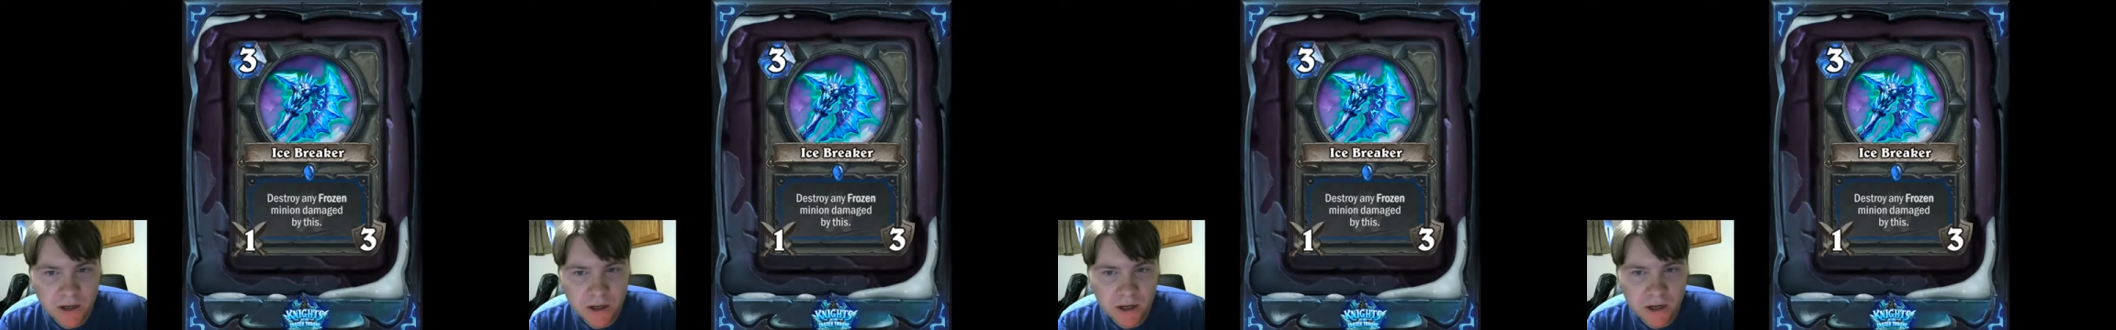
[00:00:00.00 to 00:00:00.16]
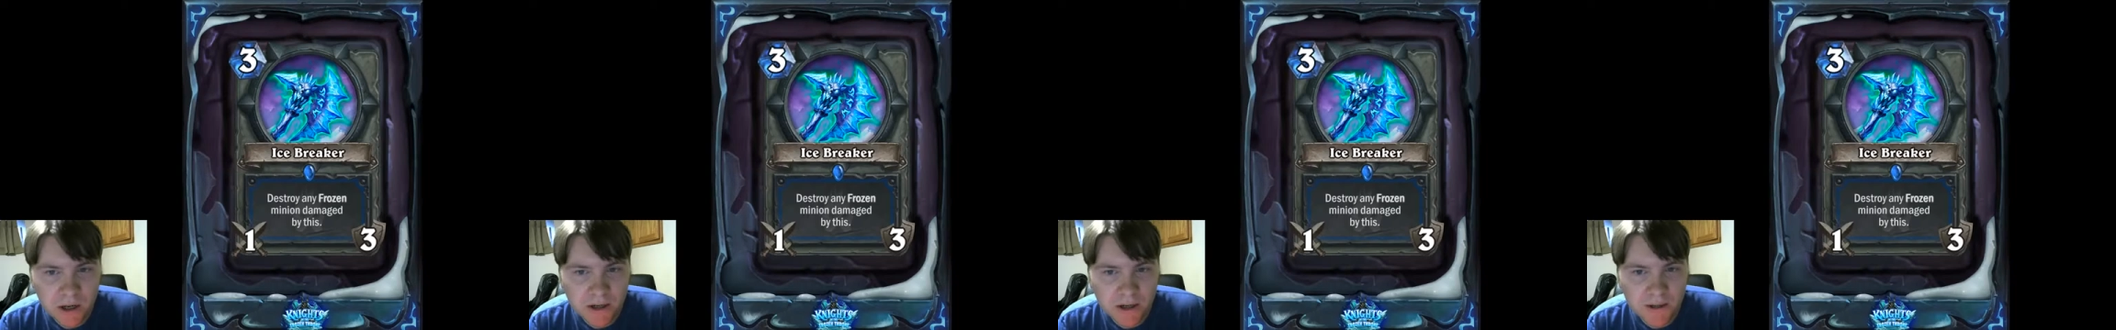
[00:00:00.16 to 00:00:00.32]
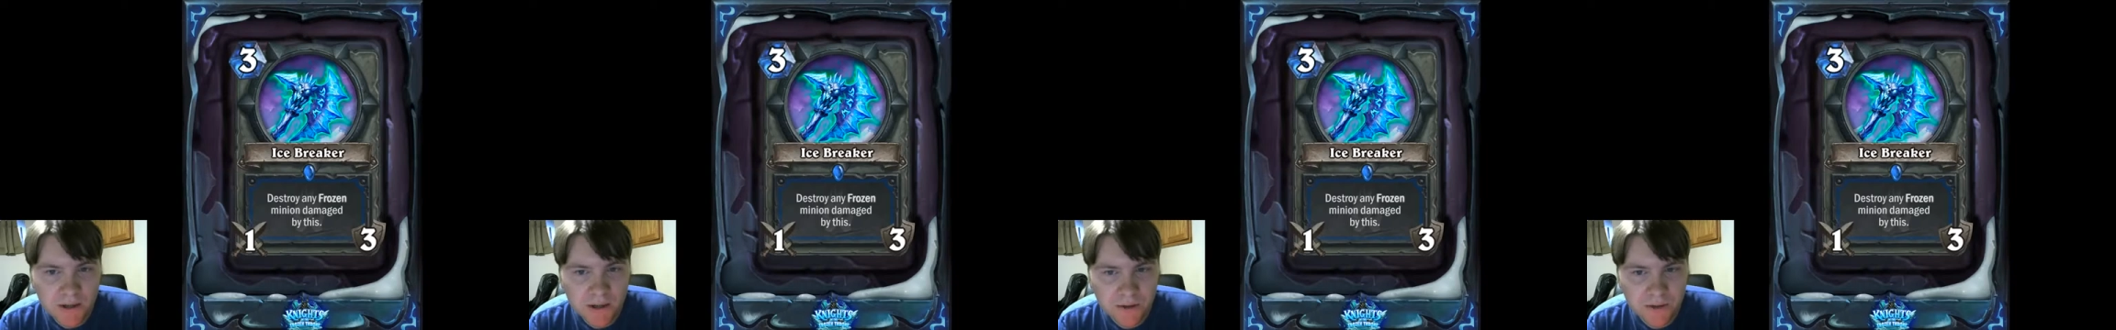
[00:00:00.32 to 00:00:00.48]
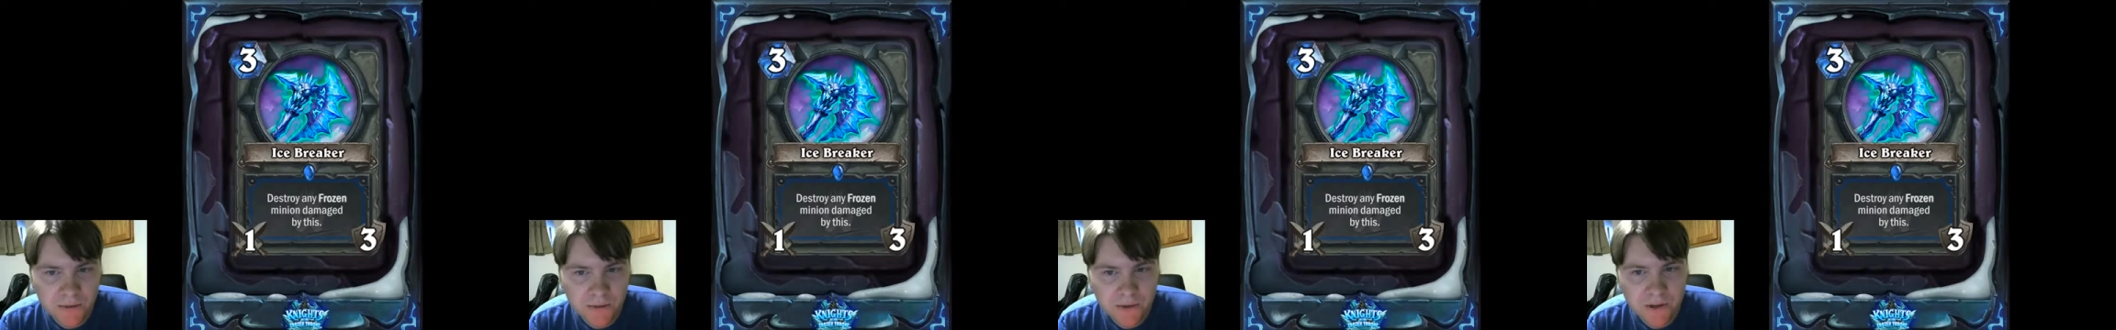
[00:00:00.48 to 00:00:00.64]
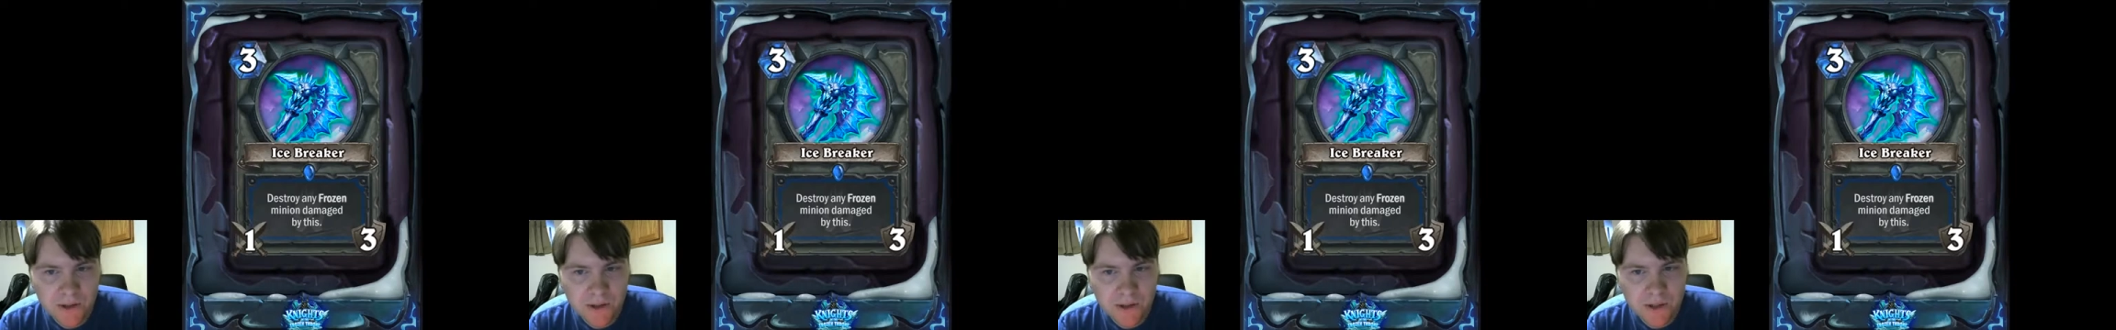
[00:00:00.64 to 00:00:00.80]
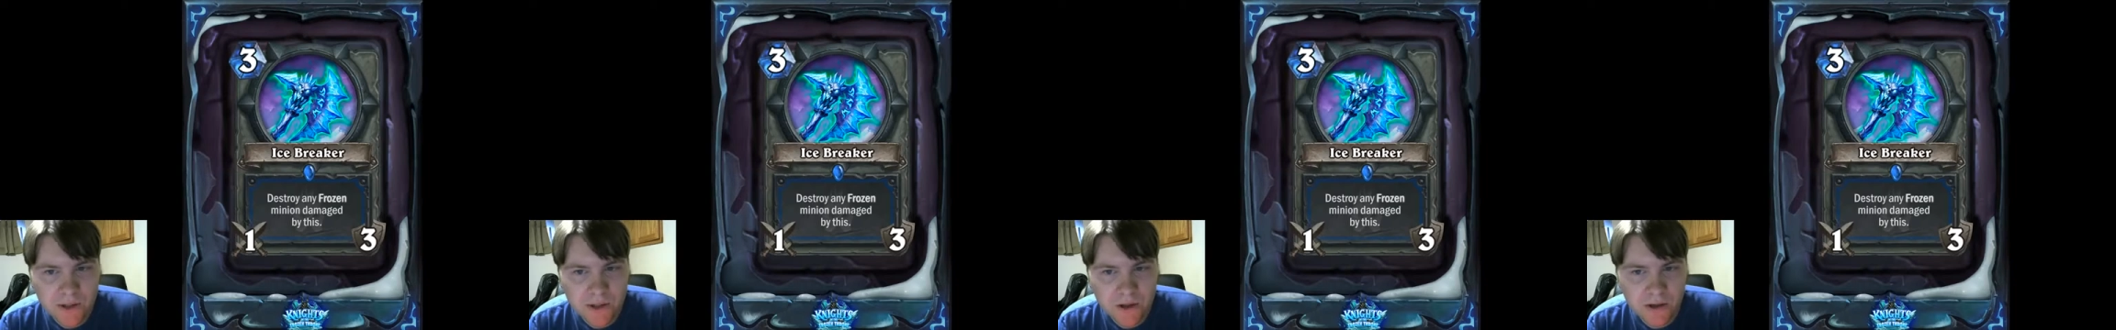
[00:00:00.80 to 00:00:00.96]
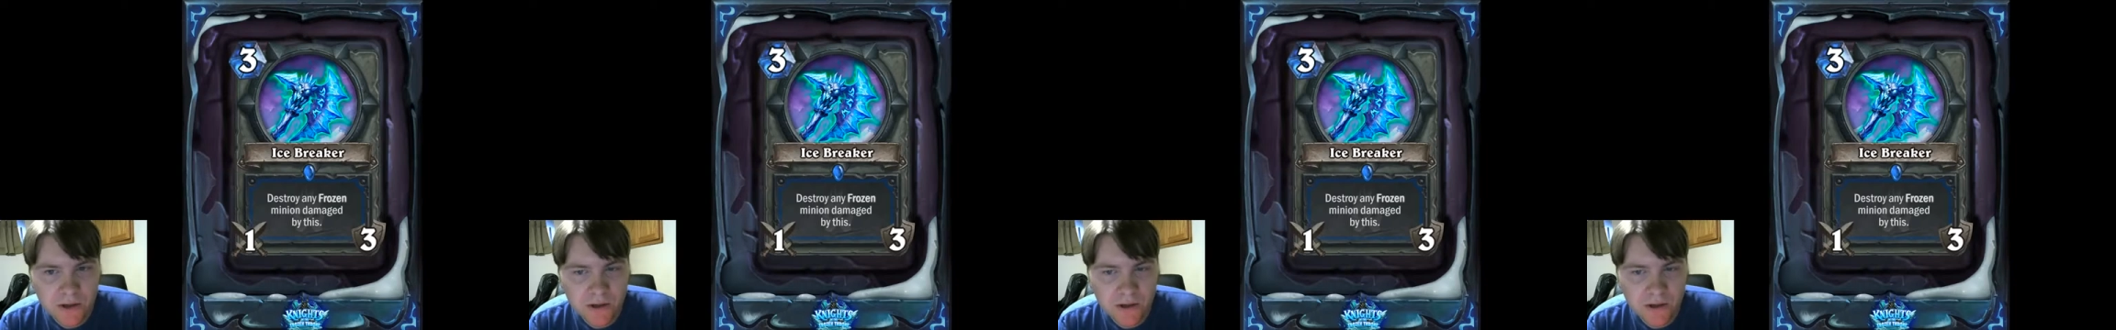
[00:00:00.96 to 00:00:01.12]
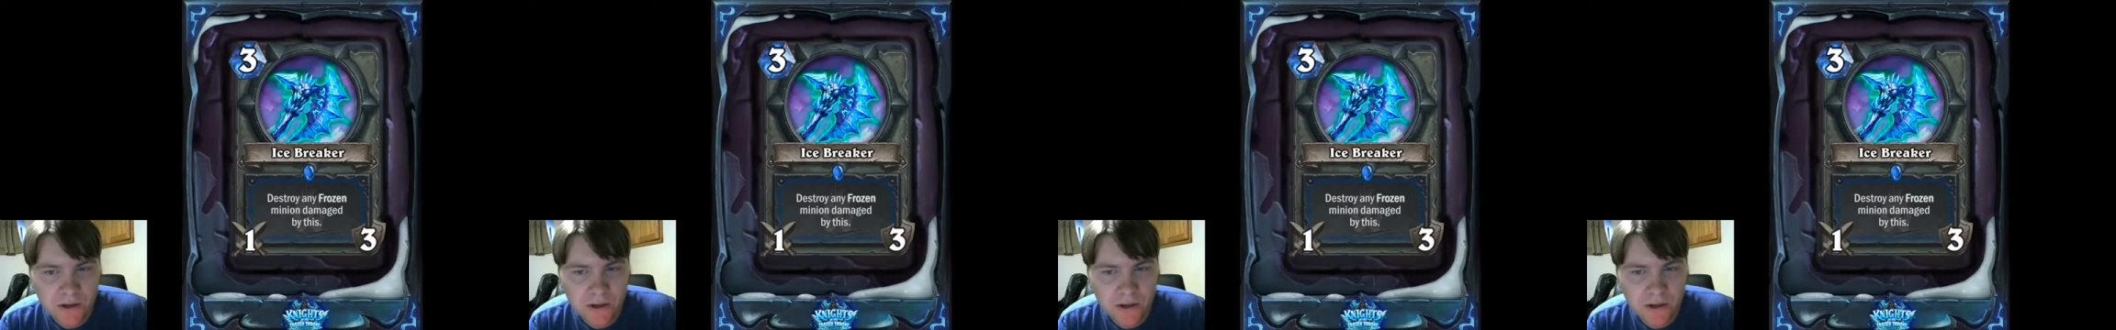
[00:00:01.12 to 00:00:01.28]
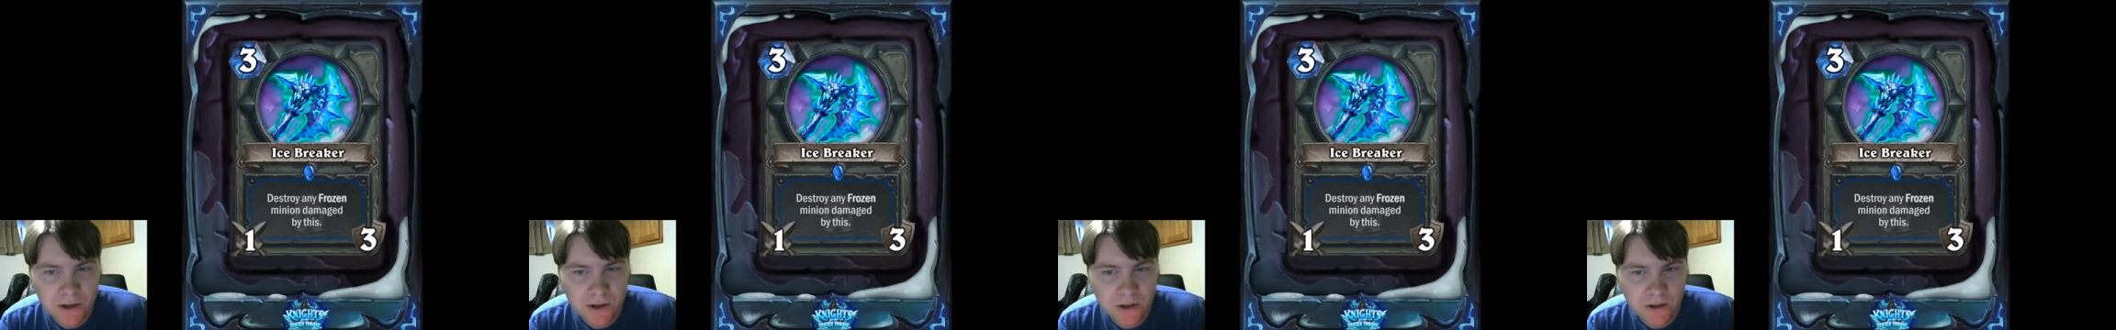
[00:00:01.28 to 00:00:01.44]
I don't see
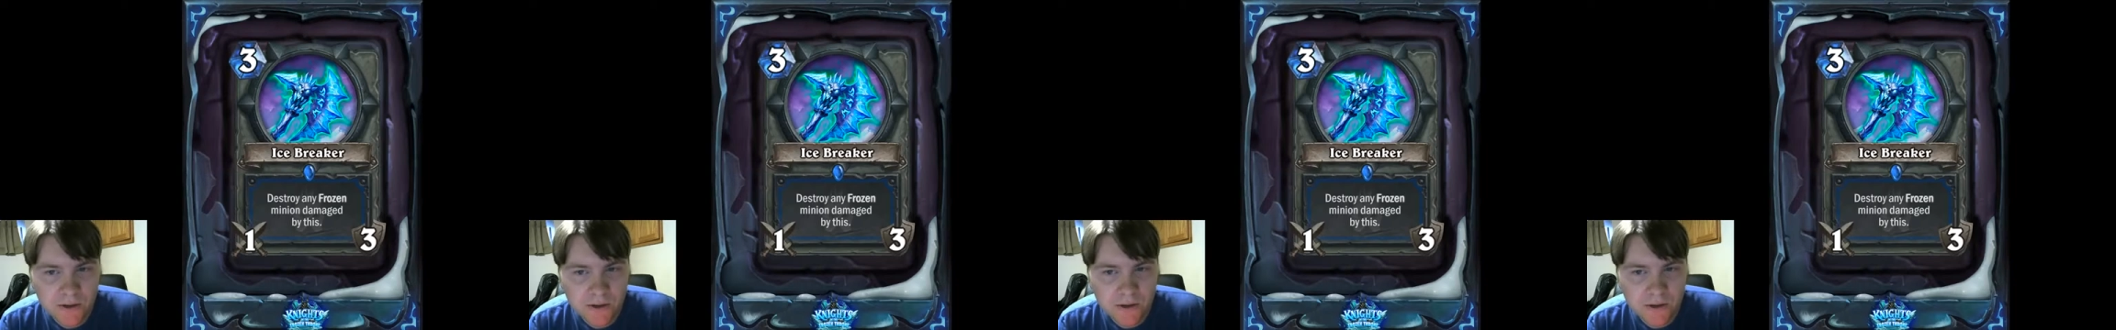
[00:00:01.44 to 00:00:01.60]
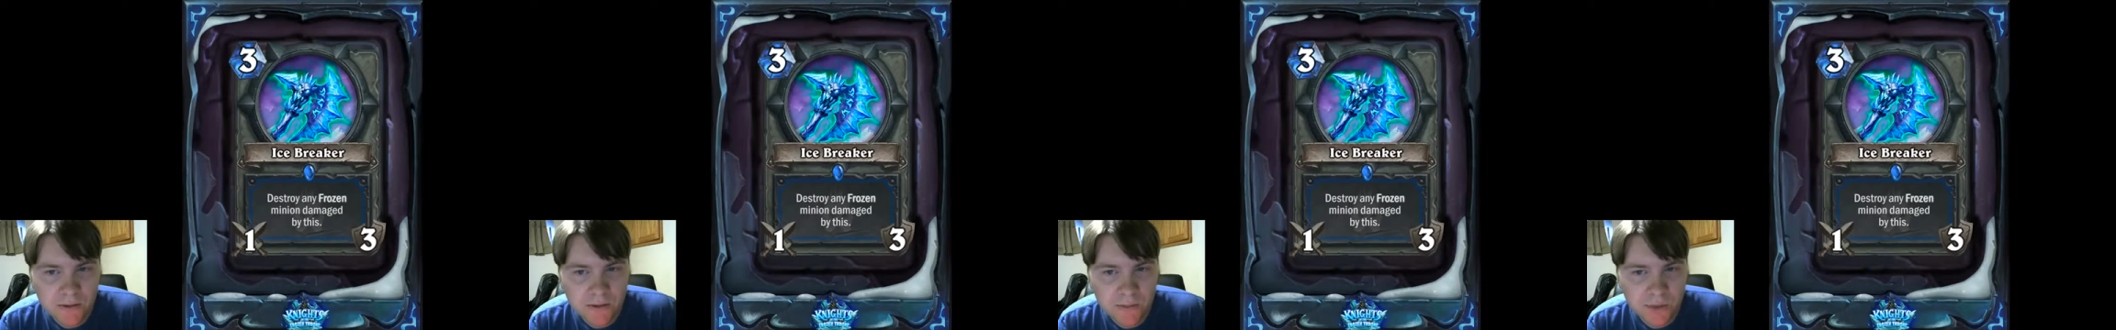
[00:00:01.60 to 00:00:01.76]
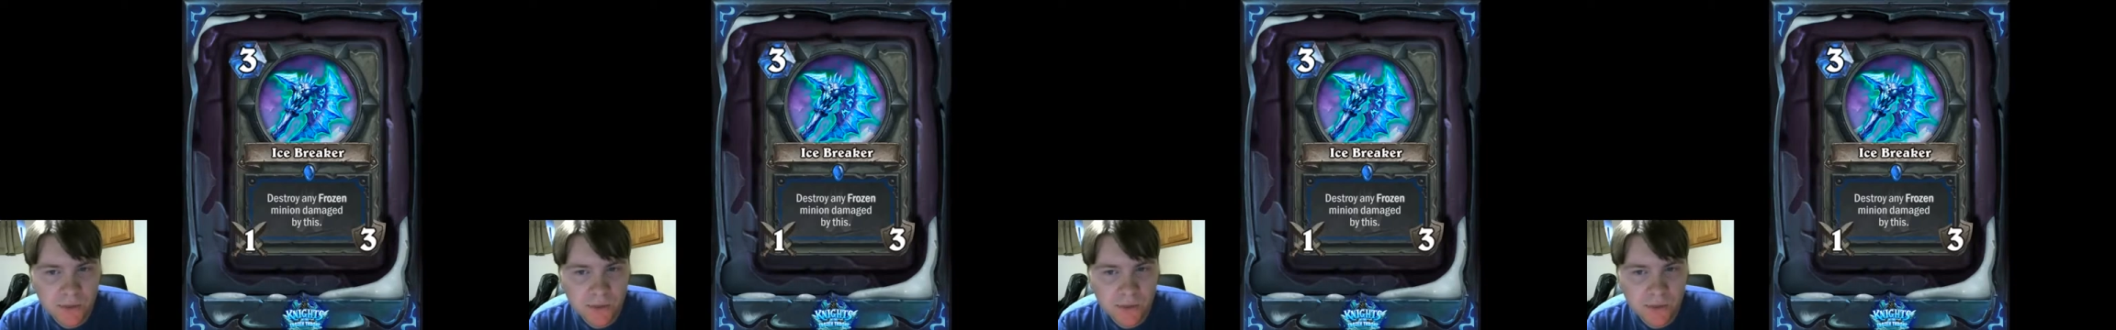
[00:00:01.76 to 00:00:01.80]
it